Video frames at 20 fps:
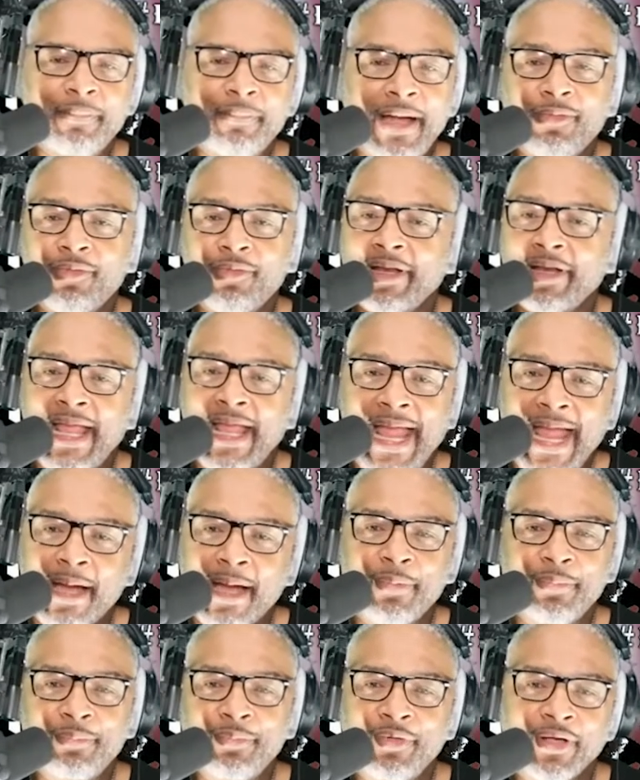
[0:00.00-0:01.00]
yeah. out with an
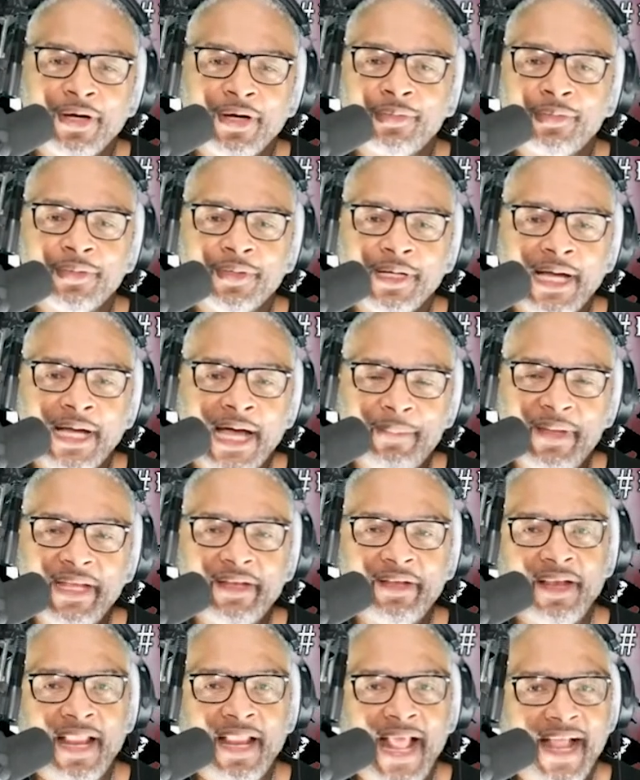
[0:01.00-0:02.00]
album though. I mean,
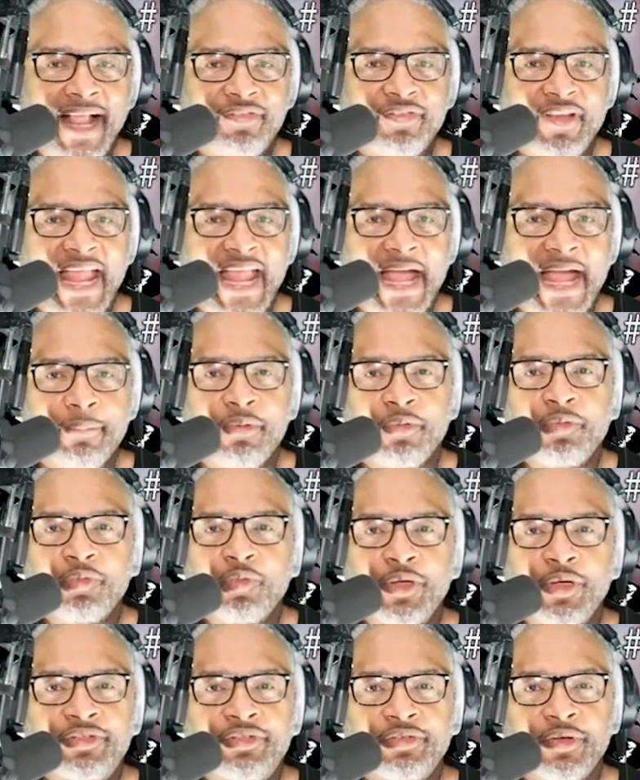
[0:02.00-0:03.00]
the last album,
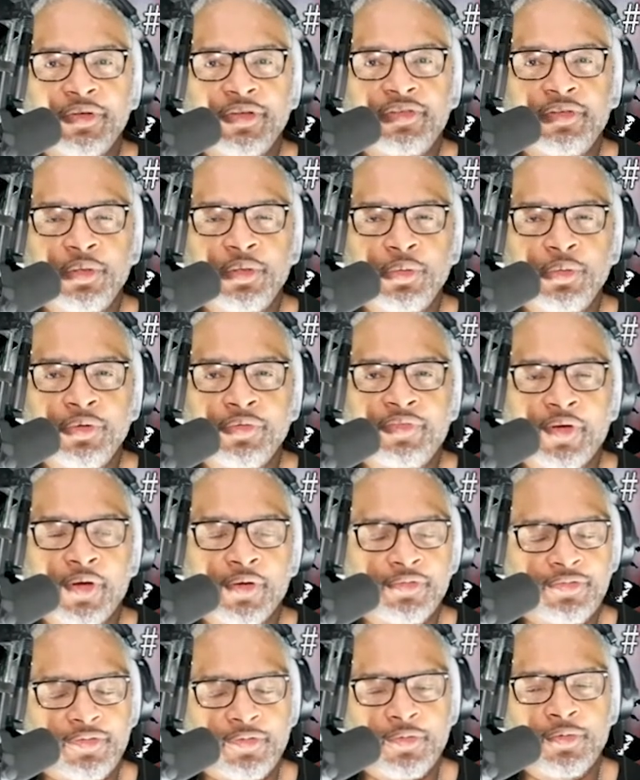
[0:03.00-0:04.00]
which was
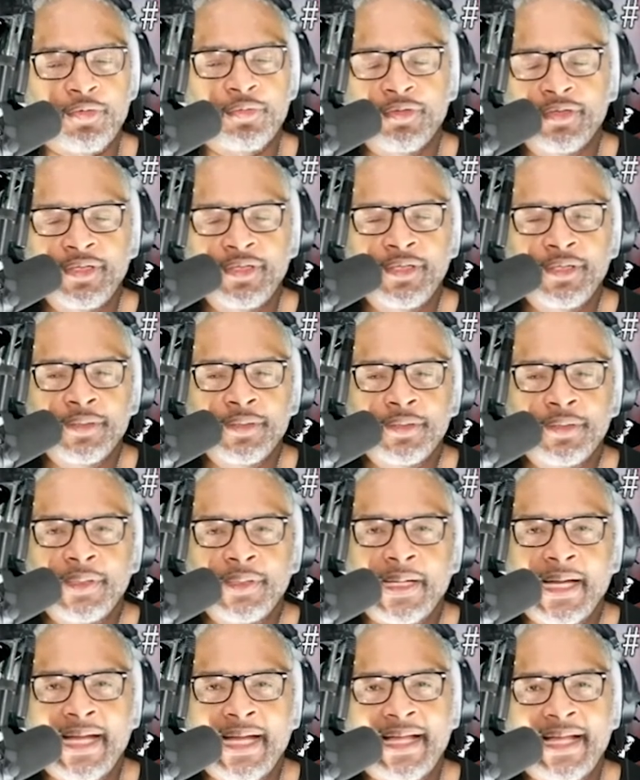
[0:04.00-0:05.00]
Ludaversal,
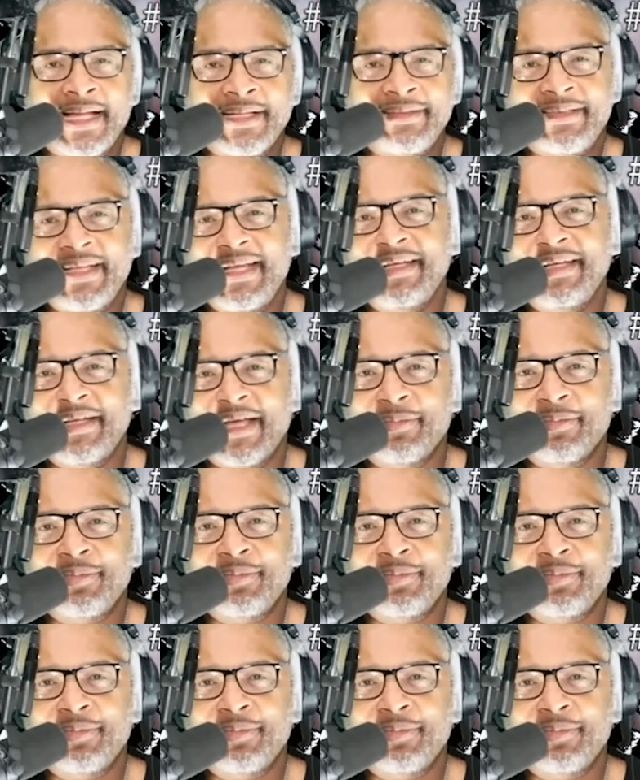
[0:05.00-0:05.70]
I I think that mm-hmm.